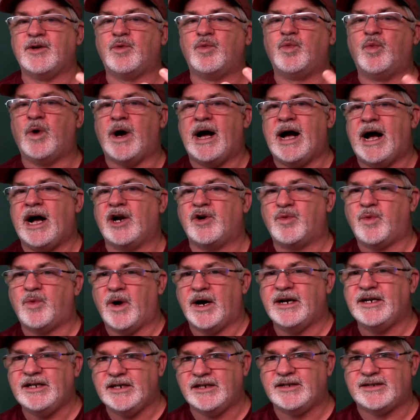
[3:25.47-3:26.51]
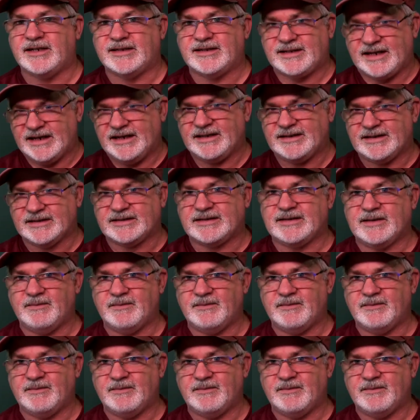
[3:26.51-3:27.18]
well, how do I need to take this